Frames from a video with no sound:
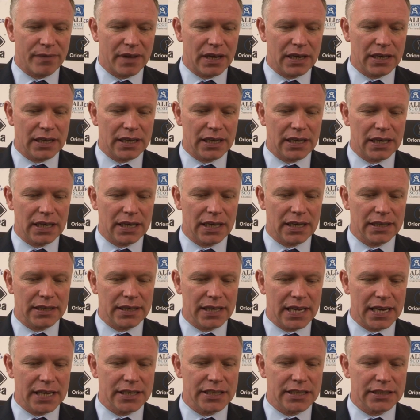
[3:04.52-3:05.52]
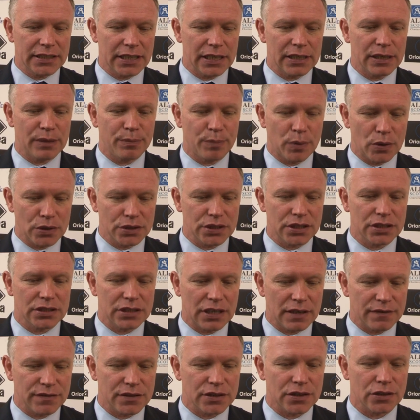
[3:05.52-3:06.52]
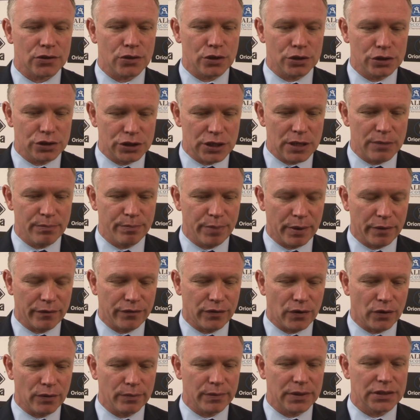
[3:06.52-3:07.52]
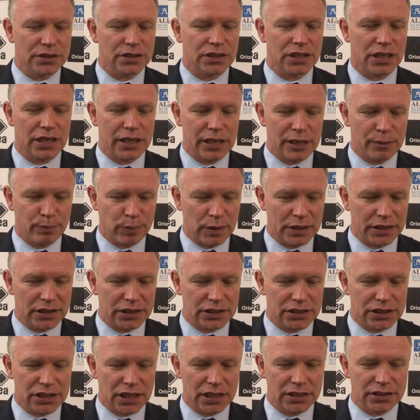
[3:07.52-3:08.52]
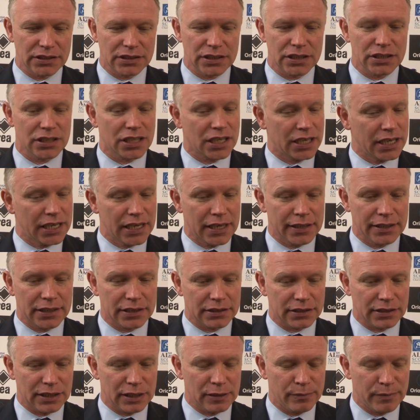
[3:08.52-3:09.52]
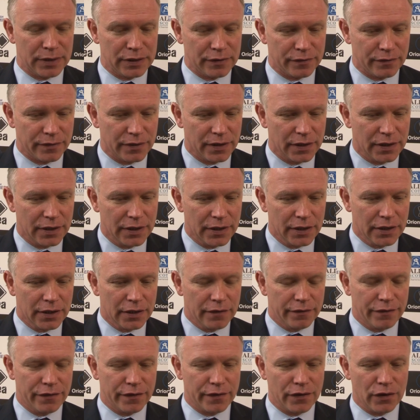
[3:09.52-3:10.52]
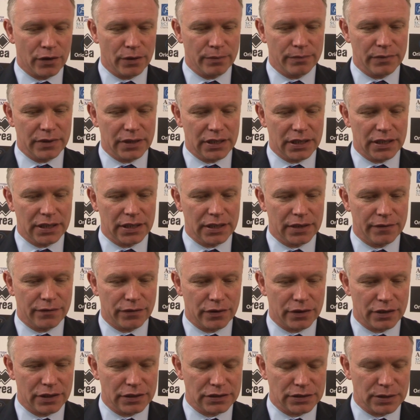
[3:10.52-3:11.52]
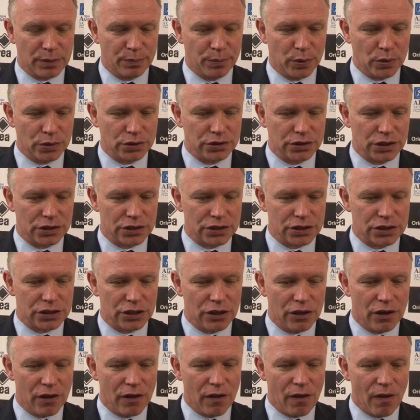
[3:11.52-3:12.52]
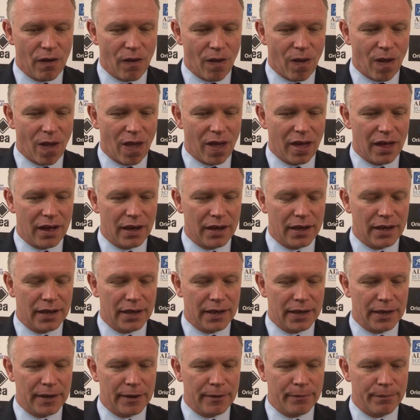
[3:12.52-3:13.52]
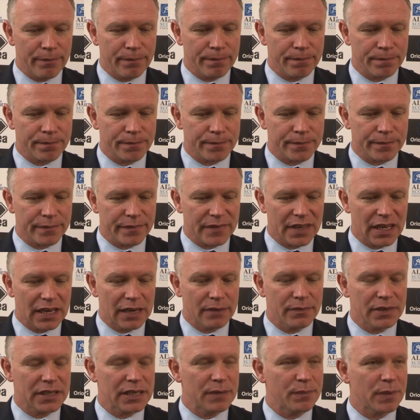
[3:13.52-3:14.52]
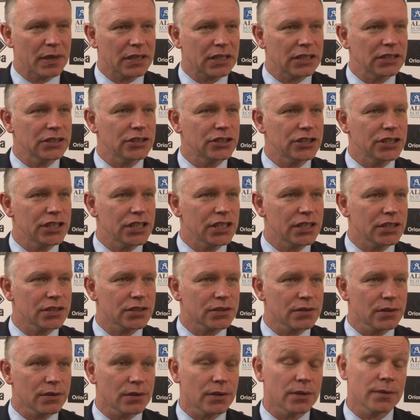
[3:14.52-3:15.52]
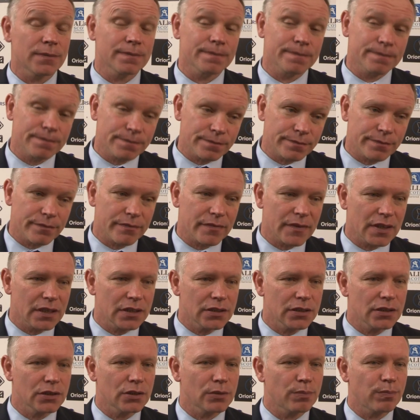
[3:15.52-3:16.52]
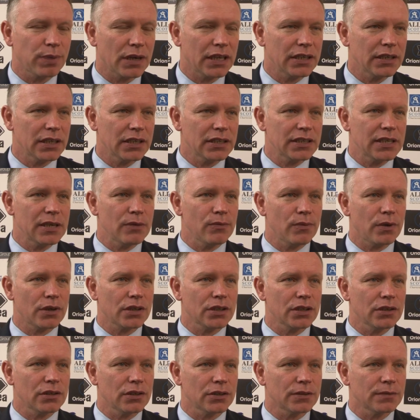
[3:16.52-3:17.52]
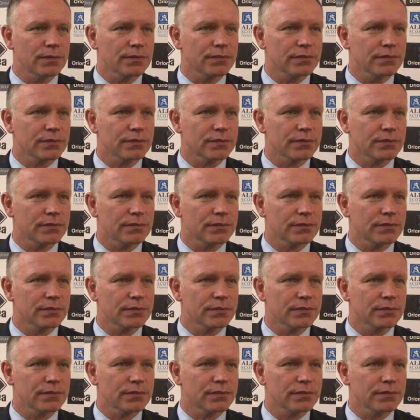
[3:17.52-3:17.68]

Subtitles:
And then you take the positives, good team performance, created plenty of chances, great entertainment for the supporters. And we keep a clean sheet, so plenty to keep working on.